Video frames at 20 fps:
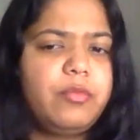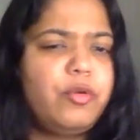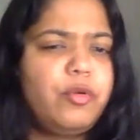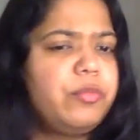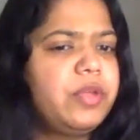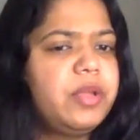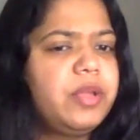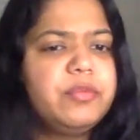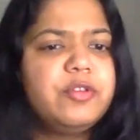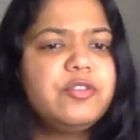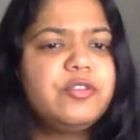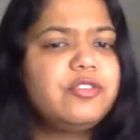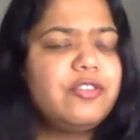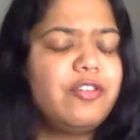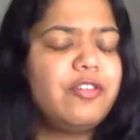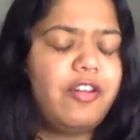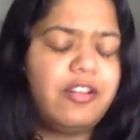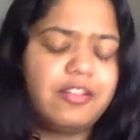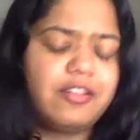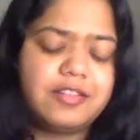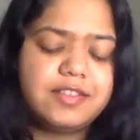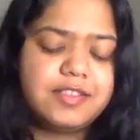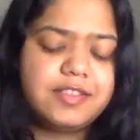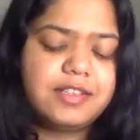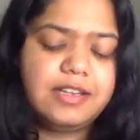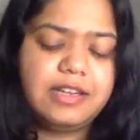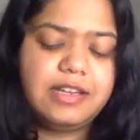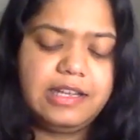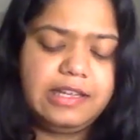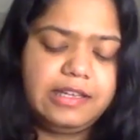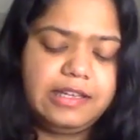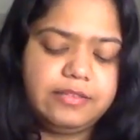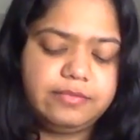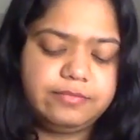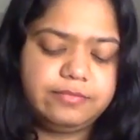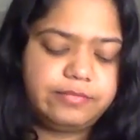or maybe you're not, because they're like,